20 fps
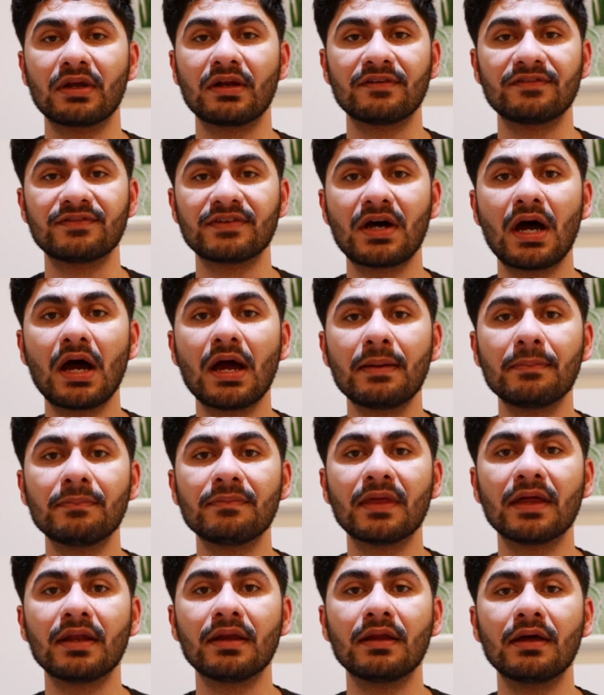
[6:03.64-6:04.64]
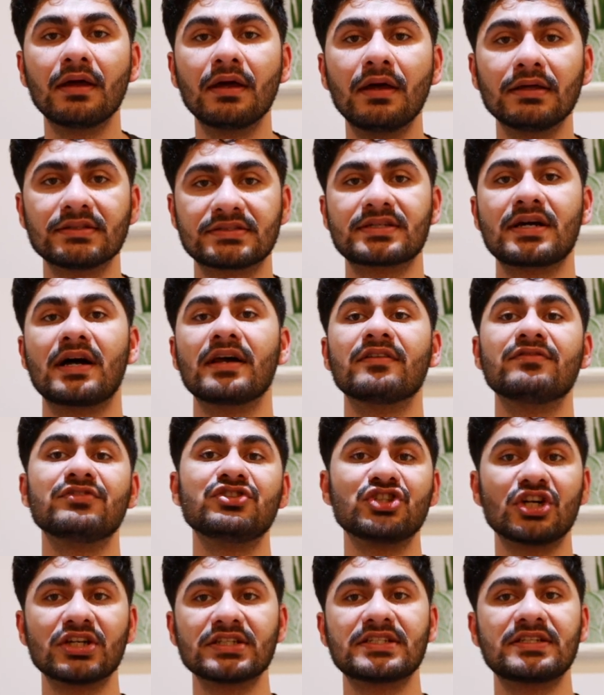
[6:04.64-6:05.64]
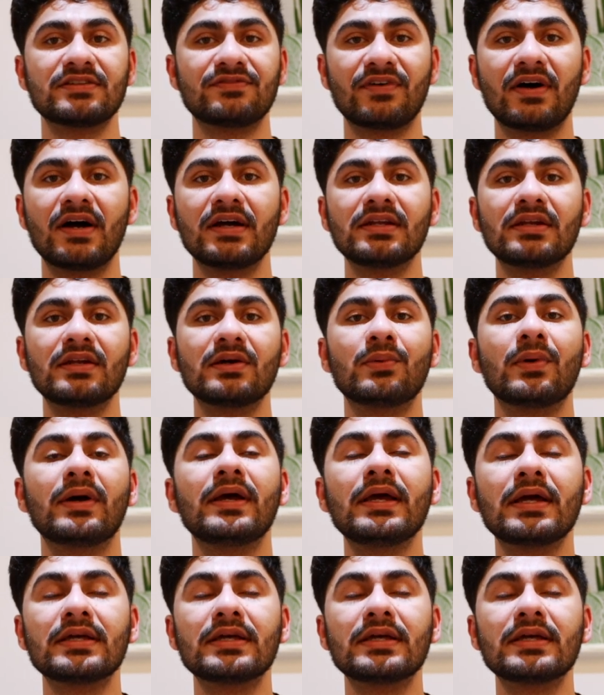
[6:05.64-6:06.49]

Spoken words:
enough time, then it's kind of justified in a way.